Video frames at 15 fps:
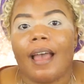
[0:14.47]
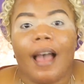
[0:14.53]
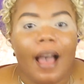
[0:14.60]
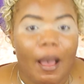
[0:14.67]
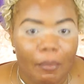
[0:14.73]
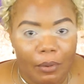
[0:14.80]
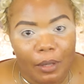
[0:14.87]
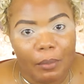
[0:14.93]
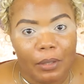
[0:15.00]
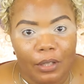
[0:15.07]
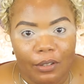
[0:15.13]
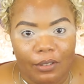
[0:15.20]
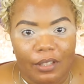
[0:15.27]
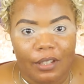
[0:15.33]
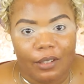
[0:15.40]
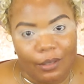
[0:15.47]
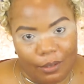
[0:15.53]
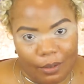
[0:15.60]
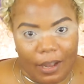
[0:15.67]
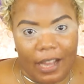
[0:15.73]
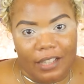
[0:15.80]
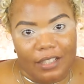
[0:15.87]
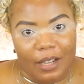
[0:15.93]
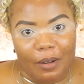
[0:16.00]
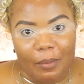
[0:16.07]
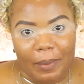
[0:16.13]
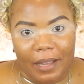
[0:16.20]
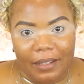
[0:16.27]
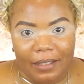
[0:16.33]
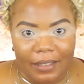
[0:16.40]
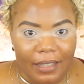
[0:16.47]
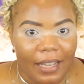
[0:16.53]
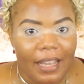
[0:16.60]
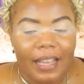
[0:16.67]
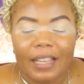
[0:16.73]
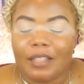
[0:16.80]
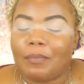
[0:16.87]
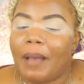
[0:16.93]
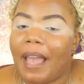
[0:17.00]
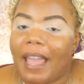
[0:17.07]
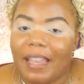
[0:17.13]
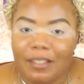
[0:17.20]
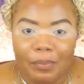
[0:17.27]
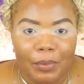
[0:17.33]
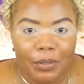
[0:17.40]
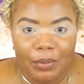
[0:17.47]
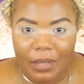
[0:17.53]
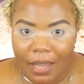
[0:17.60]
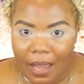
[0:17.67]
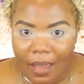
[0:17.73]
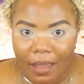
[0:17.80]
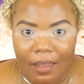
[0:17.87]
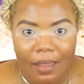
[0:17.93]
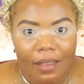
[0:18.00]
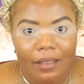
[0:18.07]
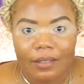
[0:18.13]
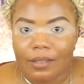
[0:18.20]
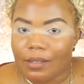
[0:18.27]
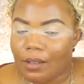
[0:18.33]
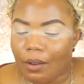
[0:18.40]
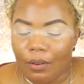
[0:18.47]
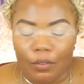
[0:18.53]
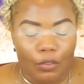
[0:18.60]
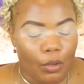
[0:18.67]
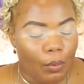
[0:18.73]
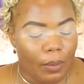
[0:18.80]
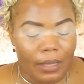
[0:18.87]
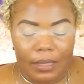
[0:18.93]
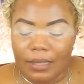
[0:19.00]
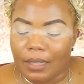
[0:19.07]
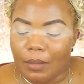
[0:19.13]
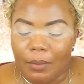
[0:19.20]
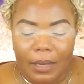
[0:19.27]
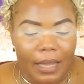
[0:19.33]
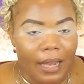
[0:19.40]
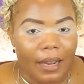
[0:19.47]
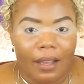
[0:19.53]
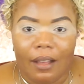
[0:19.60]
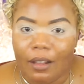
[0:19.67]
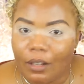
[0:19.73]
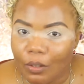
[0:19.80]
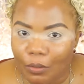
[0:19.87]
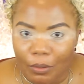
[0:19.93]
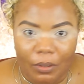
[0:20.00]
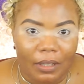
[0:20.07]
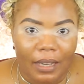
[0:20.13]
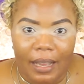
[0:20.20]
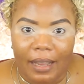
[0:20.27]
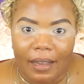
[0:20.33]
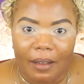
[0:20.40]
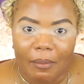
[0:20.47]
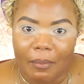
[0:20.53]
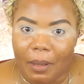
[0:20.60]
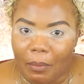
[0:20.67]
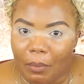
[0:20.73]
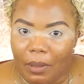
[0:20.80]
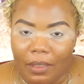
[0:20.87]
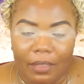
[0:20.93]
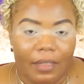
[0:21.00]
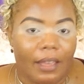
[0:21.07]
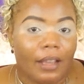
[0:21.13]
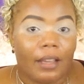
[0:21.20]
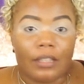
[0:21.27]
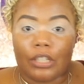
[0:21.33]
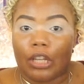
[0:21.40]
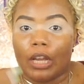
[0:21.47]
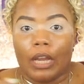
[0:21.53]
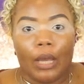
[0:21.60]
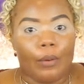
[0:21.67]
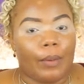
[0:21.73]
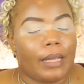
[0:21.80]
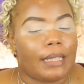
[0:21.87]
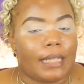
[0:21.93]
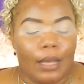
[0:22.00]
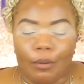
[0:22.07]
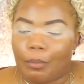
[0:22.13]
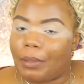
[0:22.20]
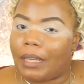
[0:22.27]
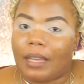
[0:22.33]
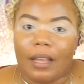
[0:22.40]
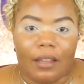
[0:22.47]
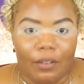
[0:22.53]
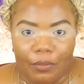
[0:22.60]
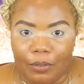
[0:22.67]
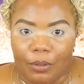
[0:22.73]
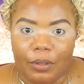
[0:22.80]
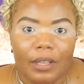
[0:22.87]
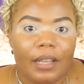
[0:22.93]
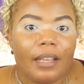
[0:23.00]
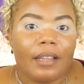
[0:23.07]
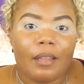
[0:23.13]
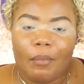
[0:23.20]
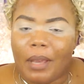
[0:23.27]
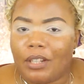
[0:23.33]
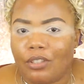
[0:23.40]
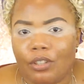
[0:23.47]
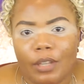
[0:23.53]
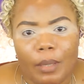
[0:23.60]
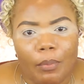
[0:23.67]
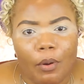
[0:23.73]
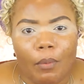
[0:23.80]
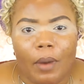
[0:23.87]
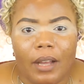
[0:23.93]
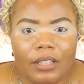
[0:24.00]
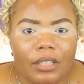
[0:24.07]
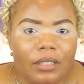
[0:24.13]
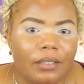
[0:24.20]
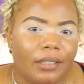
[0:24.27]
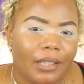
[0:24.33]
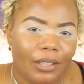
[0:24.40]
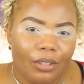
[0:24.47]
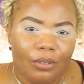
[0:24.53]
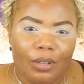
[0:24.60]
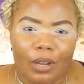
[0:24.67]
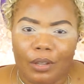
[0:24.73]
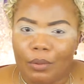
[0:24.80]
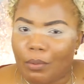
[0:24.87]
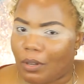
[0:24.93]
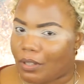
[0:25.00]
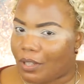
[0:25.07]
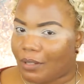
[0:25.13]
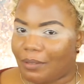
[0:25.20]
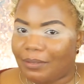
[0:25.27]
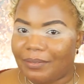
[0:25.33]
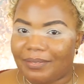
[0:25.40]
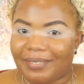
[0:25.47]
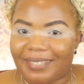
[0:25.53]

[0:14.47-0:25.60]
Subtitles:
I'm going to be using a new eyeshadow palette. It's by Ace Beaute. So if you want to see what kind of colorful look I come up with, because you know it's going to be colorful, then make sure you keep on watching. You know you want to.